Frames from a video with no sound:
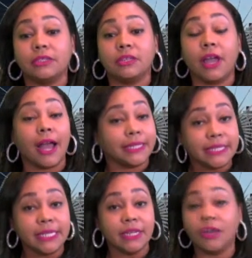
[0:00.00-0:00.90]

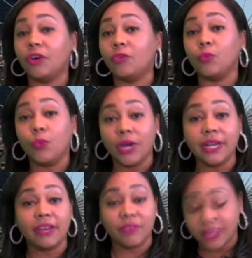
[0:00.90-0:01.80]
idea of what
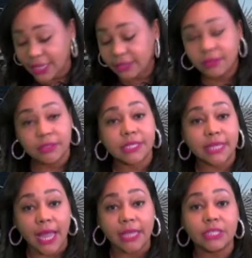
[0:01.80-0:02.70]
everything looks
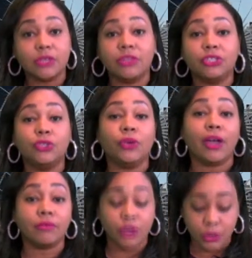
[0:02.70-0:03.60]
like so that you
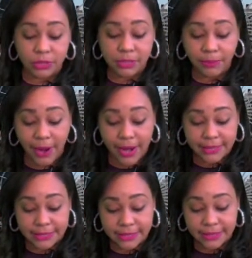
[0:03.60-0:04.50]
have no
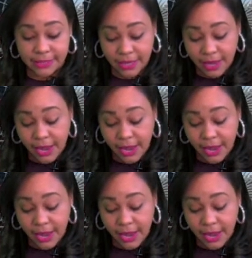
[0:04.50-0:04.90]
surprises.